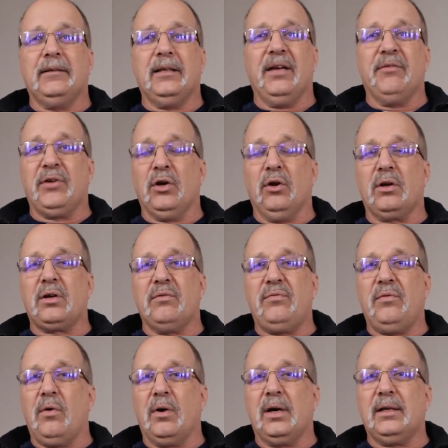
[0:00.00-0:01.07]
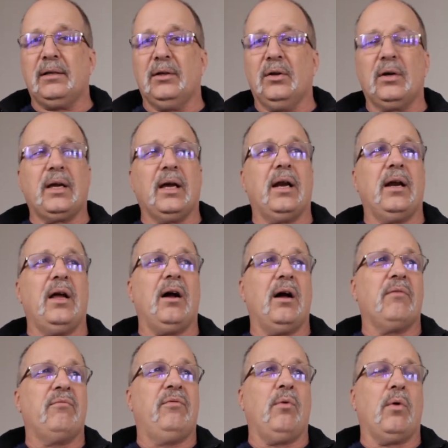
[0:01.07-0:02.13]
If you're looking for it, look at it
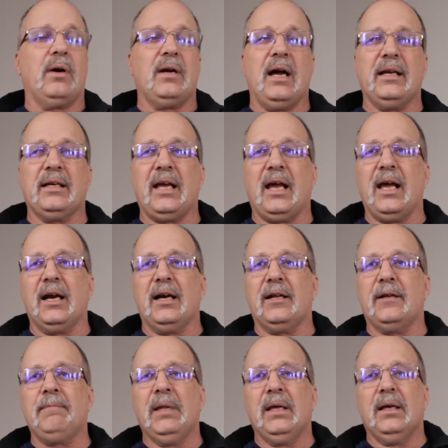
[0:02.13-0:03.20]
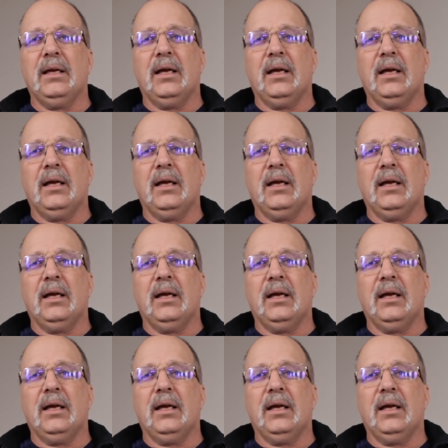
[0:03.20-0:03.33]
on Fortnite Canada.